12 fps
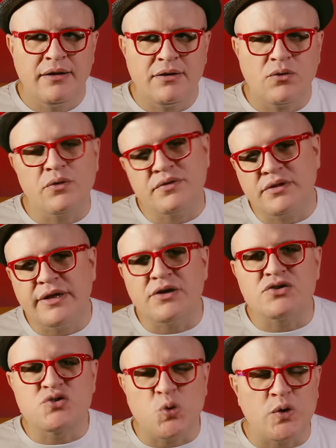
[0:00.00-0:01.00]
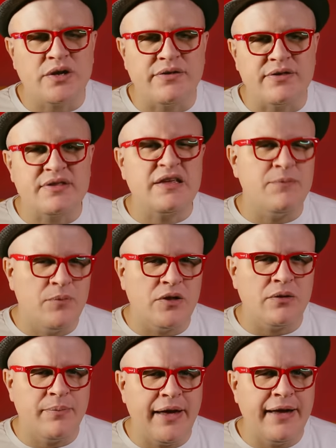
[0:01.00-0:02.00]
Of course, later shortened to the Steve
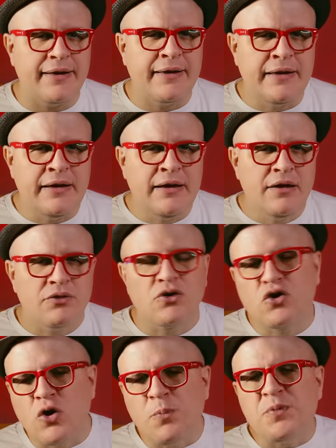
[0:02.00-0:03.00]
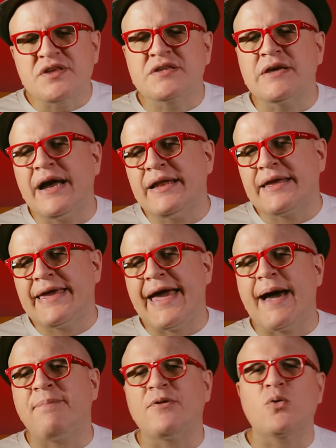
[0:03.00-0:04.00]
Miller Band. The group was signed to
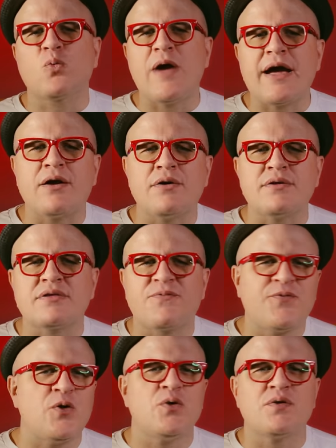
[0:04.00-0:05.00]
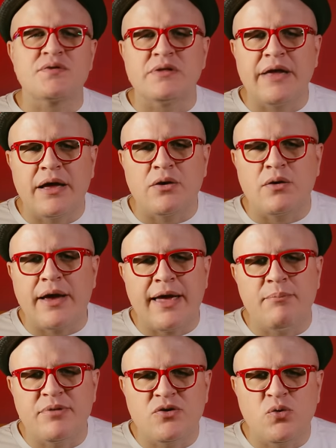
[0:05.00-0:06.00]
Capitol Records a few years later,
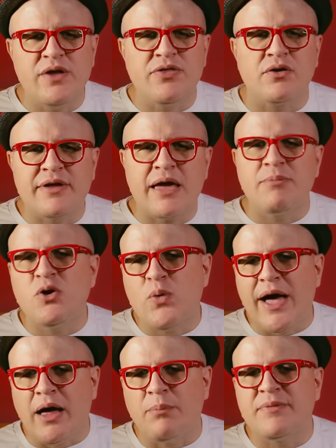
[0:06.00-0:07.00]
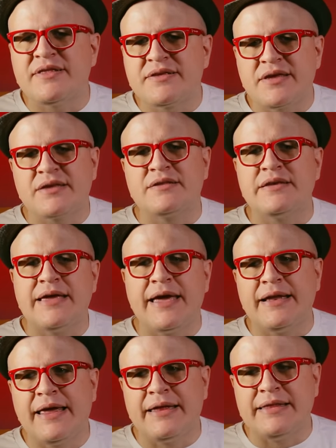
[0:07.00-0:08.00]
and between their debut album in
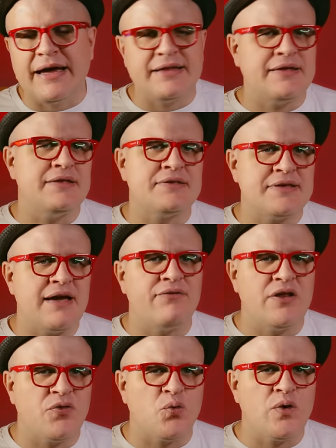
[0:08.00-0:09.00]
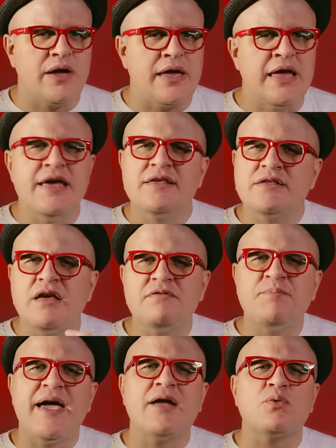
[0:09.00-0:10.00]
sixty-eight and nineteen seventy-three, Steve's
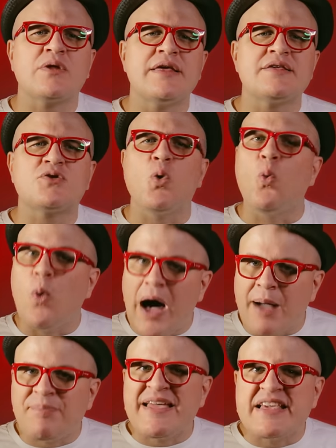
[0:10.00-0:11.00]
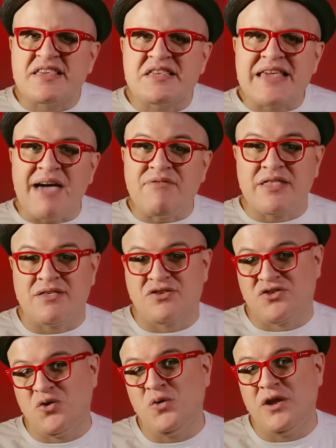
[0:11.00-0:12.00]
band released a whopping seven
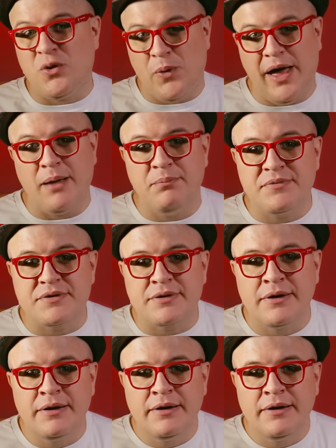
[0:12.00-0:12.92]
studio albums.